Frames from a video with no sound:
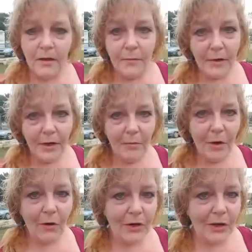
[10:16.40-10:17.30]
But I'm
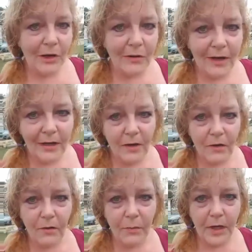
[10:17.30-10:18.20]
holding you in
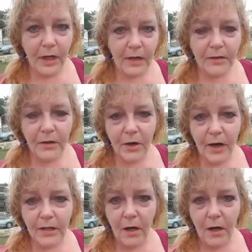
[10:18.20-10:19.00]
eternal peace, grace,